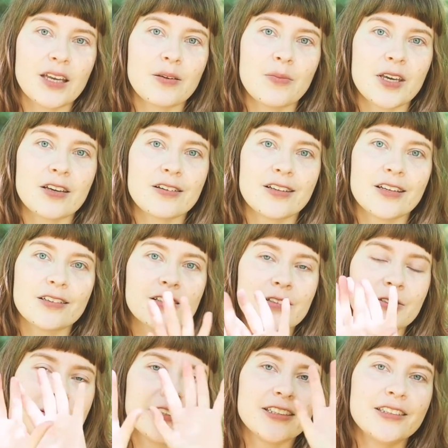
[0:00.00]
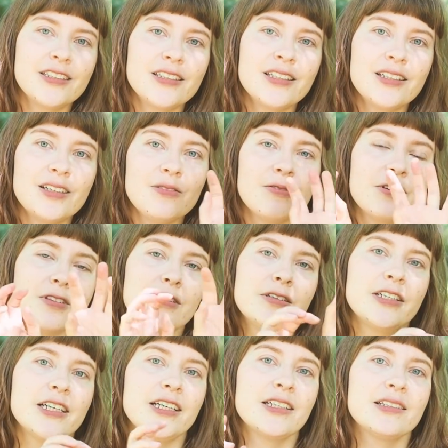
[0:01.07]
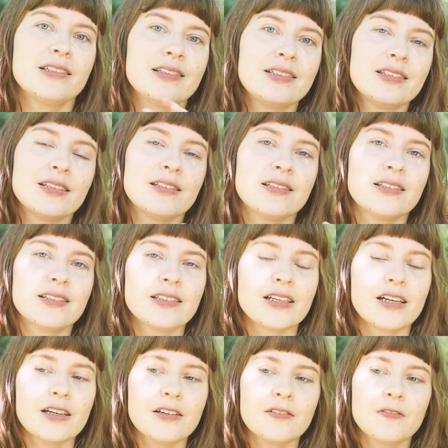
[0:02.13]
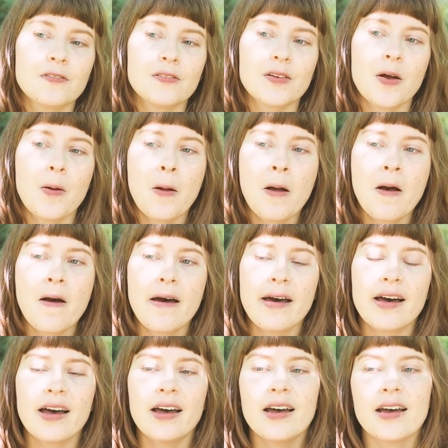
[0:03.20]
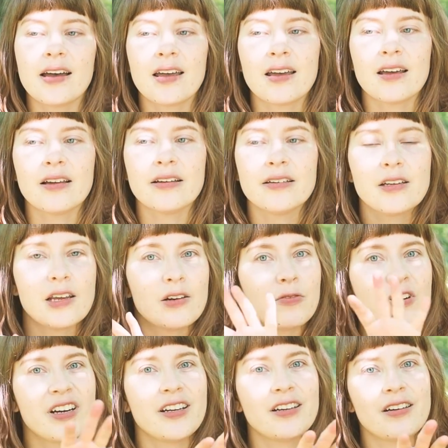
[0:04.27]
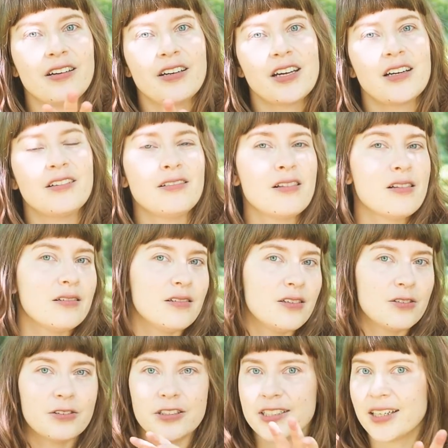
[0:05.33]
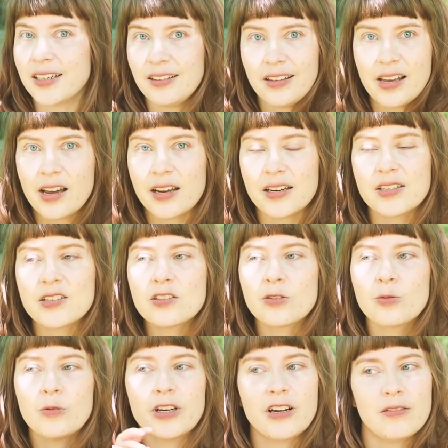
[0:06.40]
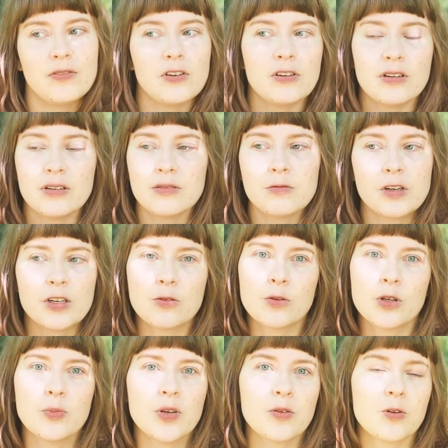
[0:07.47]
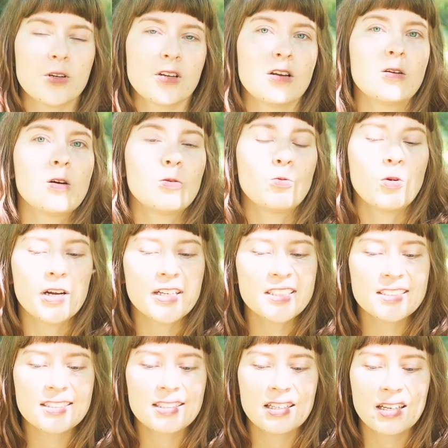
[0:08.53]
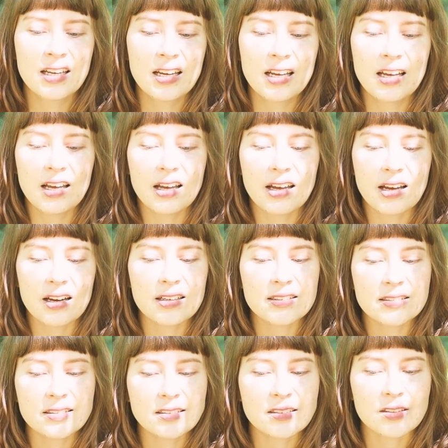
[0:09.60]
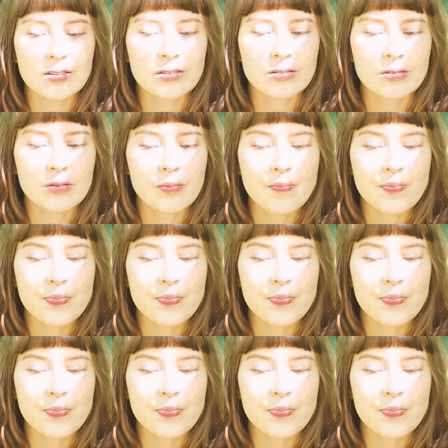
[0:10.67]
making like a grid with the dates and stuff, and writing down your deadlines or whatever when you want to be working on what. So